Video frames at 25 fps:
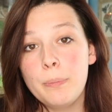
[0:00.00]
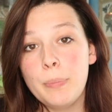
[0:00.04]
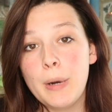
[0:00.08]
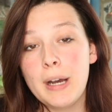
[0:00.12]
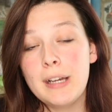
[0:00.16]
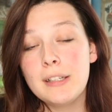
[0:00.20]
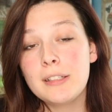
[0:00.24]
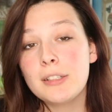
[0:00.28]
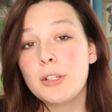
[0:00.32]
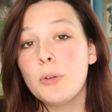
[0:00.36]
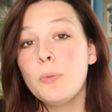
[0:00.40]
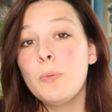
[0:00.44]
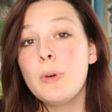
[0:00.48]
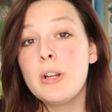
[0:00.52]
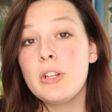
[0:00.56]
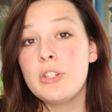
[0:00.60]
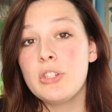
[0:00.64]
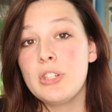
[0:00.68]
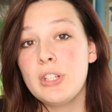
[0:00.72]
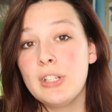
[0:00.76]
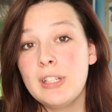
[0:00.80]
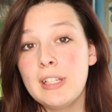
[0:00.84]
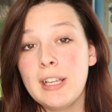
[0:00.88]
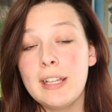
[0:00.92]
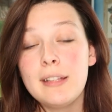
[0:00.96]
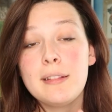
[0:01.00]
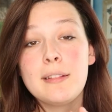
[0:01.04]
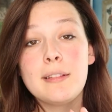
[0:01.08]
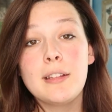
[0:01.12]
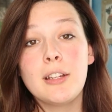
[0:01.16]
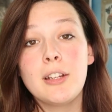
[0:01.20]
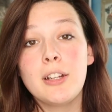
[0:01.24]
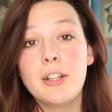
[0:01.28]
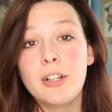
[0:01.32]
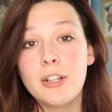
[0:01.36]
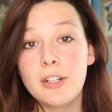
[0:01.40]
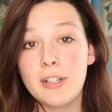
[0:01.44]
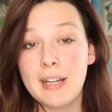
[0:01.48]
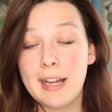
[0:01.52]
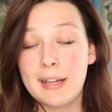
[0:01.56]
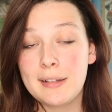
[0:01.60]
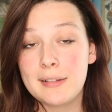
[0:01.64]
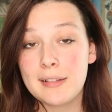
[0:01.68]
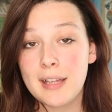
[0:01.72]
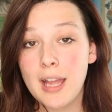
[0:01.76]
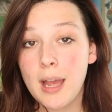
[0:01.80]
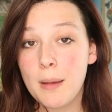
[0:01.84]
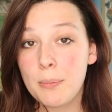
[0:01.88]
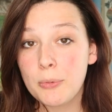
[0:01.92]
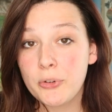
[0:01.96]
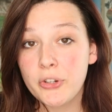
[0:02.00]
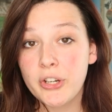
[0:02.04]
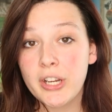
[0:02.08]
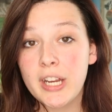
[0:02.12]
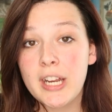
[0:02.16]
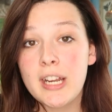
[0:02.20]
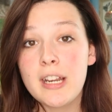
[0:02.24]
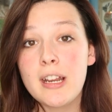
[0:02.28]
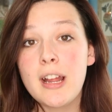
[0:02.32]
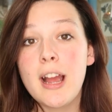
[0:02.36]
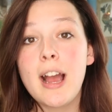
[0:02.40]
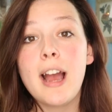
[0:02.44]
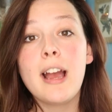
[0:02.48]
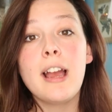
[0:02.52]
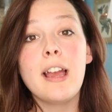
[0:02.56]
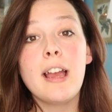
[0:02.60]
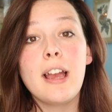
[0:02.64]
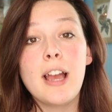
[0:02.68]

but when she gets her next upgrade,